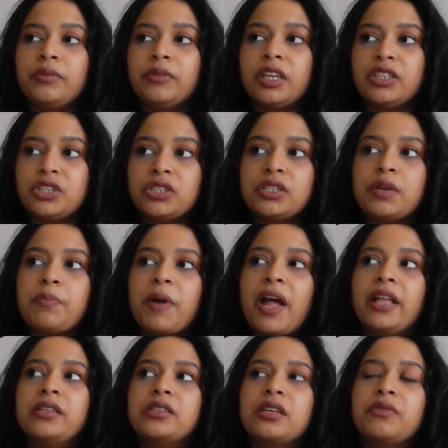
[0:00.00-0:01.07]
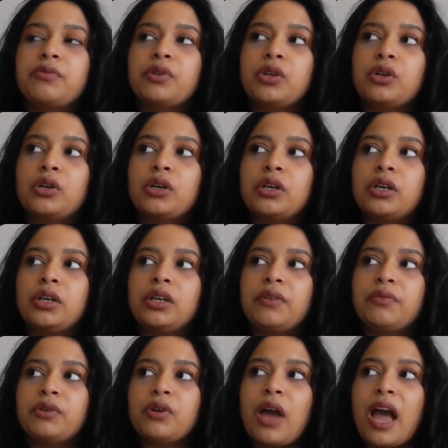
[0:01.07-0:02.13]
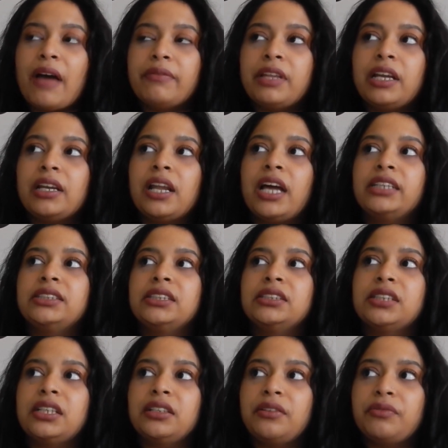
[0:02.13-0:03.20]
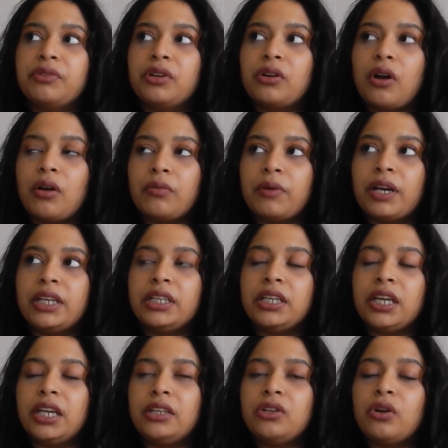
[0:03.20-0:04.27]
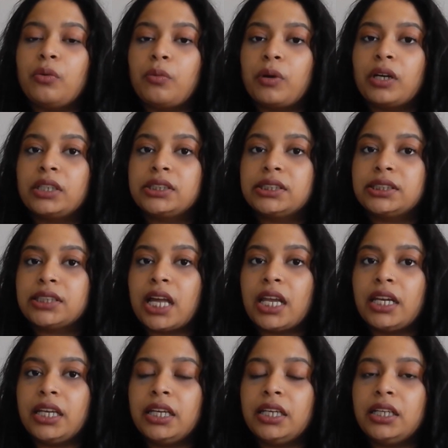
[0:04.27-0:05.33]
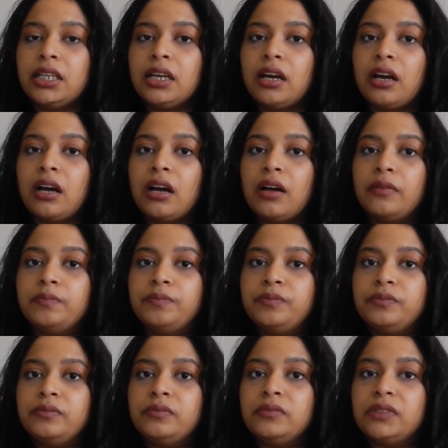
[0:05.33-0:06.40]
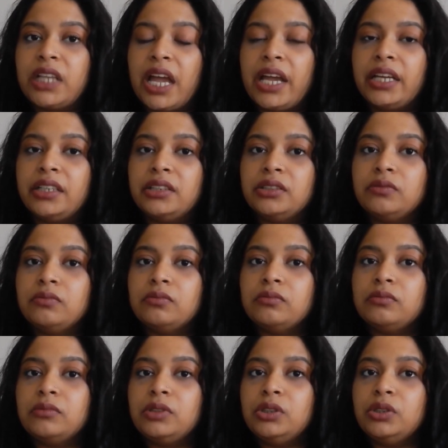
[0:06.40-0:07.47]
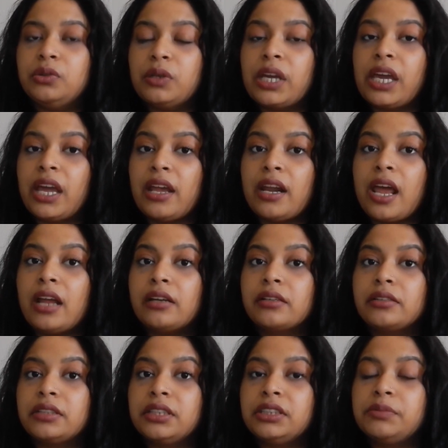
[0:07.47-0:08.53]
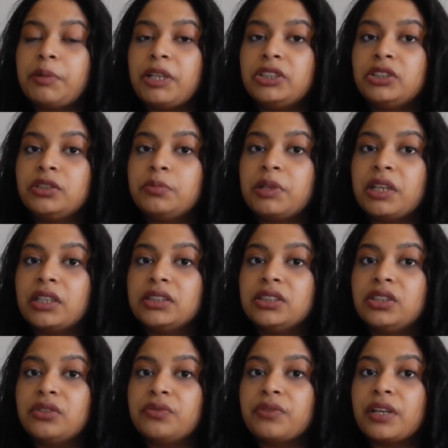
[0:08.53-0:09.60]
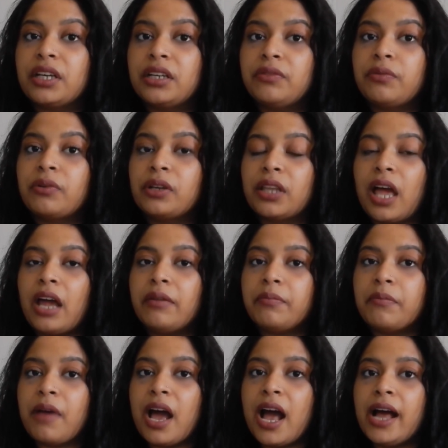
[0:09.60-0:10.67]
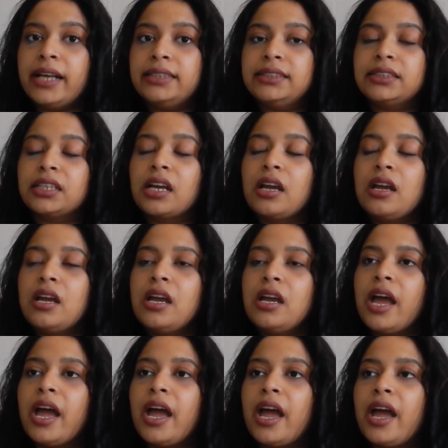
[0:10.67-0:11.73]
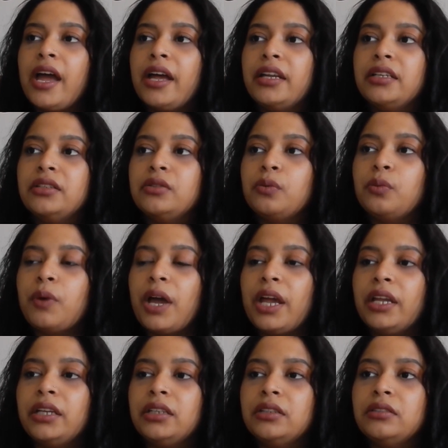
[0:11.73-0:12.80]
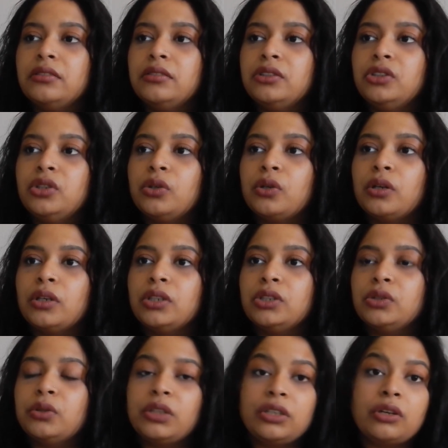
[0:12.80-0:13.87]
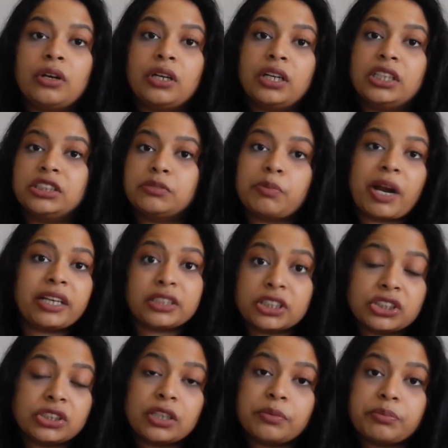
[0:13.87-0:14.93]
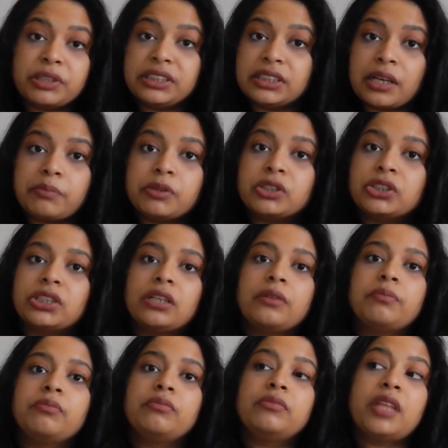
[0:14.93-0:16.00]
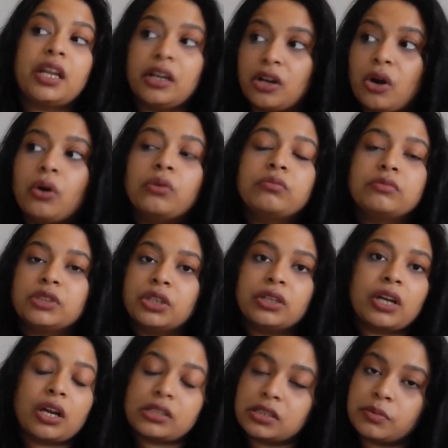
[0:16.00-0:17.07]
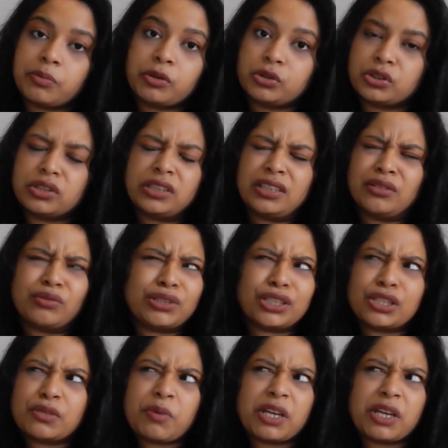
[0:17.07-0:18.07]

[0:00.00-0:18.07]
it just depends. If you have that license and if you're already in your work setting, then you can handle these patients because you're fitted for that mask. And when you're doing your nurse practitioner preceptorship, then no, you're not supposed to deal with this